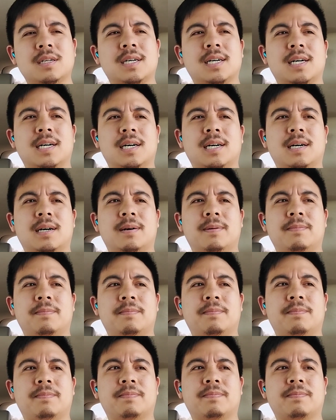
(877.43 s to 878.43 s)

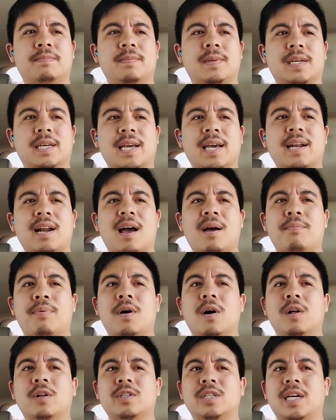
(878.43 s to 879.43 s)
Again, I
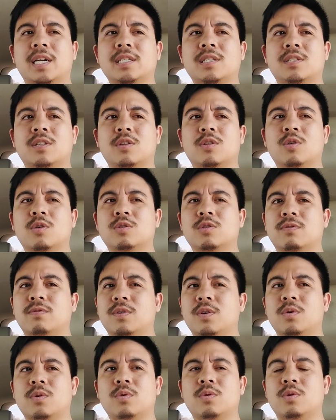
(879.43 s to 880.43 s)
apologize to those of
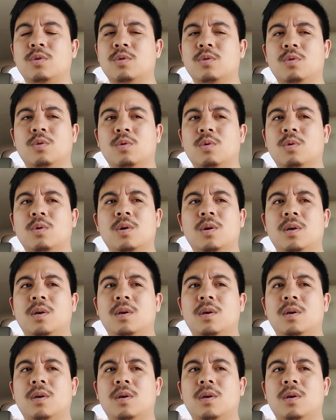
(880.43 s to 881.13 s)
you who